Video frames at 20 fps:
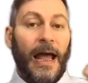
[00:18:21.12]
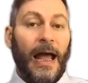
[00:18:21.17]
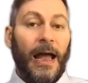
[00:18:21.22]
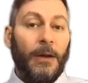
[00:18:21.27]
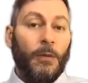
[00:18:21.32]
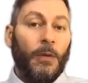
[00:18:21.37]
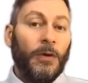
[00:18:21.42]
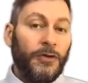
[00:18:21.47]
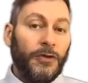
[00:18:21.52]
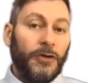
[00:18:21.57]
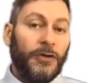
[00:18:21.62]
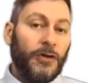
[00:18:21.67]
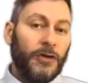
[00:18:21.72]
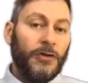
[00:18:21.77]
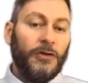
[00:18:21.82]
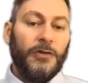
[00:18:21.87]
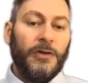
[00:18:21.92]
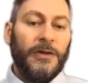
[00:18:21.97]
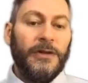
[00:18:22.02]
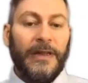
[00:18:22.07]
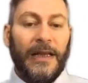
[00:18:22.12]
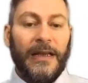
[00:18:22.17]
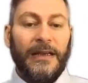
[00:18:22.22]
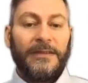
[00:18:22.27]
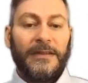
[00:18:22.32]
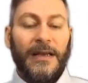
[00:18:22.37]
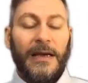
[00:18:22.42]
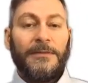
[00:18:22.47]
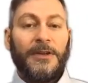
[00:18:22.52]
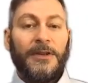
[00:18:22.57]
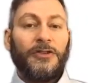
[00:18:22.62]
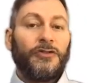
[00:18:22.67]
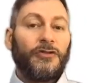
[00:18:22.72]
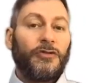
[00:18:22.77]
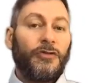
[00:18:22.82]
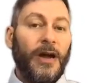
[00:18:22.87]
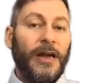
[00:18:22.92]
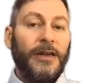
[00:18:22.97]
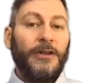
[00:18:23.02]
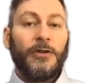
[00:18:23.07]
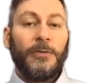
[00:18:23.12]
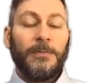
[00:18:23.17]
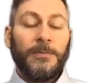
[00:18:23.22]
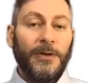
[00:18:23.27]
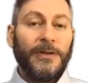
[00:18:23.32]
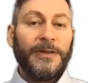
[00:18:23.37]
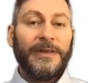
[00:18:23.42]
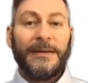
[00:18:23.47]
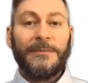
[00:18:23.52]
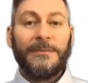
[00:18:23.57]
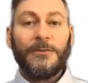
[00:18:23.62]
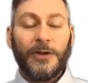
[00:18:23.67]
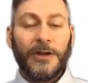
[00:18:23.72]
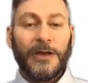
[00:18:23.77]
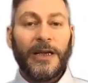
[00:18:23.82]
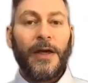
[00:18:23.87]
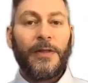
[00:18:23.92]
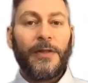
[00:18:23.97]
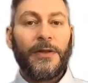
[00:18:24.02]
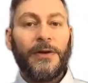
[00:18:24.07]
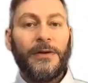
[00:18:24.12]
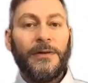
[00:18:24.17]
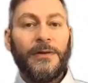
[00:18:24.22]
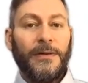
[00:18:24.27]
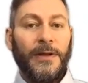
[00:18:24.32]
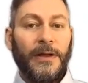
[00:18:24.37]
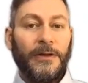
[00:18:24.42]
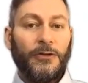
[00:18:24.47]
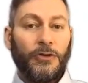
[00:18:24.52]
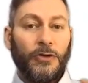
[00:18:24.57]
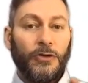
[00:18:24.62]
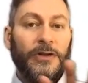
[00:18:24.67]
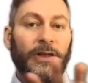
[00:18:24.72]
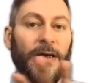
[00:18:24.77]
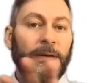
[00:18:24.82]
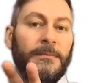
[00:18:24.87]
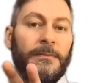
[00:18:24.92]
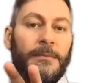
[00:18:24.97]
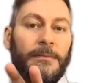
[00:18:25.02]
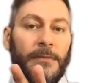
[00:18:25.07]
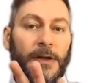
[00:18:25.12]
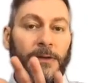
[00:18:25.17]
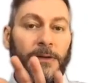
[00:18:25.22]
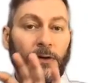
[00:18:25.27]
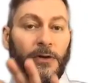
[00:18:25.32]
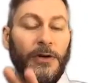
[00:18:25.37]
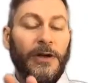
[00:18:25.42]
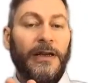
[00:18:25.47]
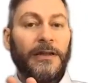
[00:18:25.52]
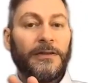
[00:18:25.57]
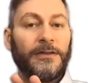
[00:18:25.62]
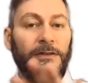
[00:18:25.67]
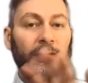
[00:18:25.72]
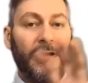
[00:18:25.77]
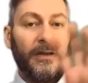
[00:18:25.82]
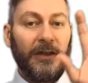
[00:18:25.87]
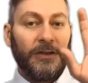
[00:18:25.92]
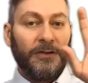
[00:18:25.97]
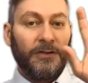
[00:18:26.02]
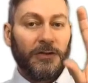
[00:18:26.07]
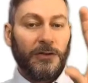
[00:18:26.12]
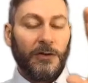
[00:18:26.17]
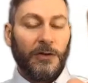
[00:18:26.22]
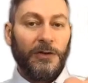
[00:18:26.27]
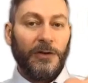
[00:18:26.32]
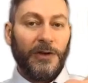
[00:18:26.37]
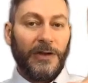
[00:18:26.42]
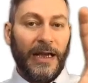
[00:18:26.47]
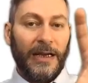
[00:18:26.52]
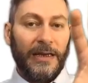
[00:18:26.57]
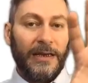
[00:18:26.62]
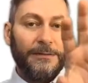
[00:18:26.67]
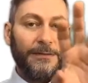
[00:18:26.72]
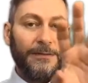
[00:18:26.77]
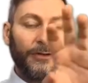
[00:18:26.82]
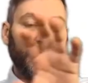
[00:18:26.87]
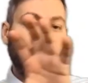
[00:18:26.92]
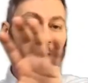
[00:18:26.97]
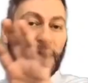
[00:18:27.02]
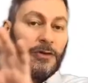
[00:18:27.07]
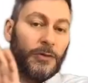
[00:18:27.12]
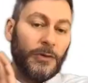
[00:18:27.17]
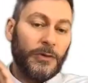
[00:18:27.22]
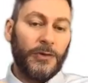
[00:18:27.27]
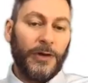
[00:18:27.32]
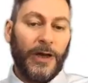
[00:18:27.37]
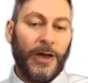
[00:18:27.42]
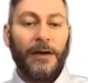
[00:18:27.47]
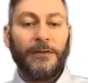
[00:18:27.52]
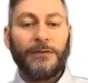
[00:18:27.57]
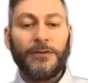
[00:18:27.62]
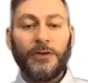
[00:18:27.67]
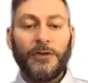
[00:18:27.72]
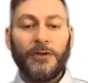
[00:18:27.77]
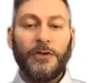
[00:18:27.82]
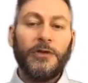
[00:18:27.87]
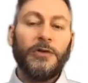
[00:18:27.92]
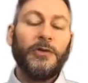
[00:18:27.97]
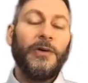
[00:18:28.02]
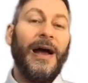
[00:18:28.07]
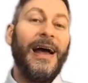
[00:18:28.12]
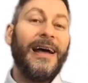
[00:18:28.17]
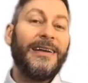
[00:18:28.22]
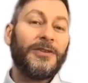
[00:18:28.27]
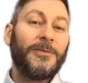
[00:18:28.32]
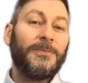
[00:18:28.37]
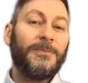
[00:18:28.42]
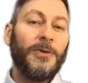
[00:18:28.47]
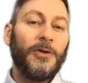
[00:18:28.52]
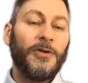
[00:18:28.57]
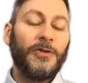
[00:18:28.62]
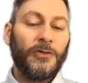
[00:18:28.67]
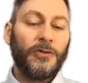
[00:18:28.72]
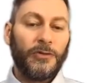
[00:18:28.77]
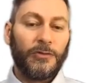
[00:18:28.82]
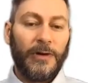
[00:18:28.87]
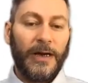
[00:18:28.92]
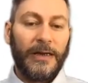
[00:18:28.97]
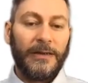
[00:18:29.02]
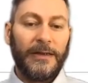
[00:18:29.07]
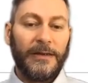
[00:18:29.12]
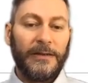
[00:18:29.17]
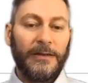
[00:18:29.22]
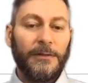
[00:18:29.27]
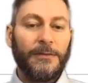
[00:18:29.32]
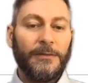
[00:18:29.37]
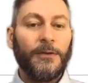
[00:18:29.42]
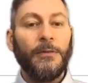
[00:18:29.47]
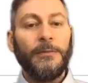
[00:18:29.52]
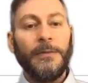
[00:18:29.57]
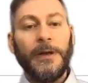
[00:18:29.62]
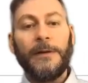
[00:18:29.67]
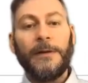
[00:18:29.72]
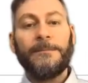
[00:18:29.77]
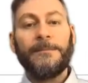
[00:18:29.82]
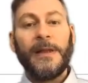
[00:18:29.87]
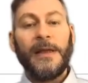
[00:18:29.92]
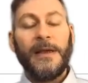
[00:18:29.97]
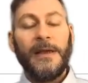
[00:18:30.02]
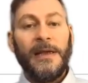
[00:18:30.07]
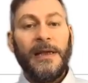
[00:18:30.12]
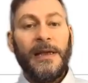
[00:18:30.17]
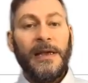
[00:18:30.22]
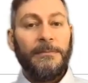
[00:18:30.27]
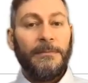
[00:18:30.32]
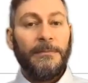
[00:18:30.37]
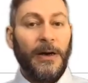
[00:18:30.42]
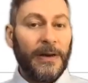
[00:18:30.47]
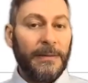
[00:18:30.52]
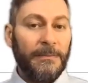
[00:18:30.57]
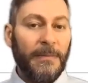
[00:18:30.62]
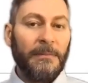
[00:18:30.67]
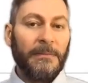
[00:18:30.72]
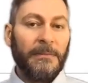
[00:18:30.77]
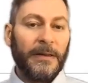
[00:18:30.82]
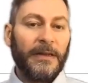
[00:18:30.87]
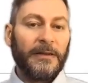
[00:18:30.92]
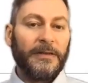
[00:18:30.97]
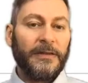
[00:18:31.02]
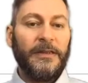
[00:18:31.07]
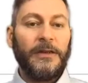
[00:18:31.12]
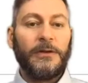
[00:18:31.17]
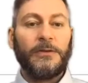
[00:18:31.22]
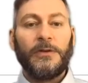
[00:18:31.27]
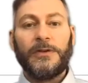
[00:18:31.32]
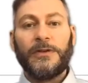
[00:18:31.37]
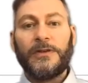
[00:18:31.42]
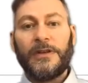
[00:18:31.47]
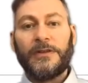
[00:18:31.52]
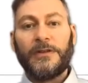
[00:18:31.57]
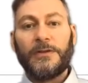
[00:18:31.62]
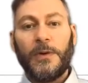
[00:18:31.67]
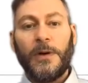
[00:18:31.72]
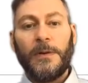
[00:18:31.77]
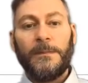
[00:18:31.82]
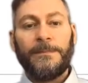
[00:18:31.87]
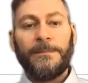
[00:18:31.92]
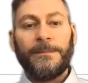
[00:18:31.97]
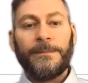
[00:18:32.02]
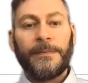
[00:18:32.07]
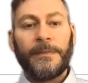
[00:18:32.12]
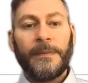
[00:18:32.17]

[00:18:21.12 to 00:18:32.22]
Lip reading: And what you could do in the exam is try to put them together, draw them before you get started, so you kind of visualize what you have to do as opposed to writing the formula. But remember the sequence as well.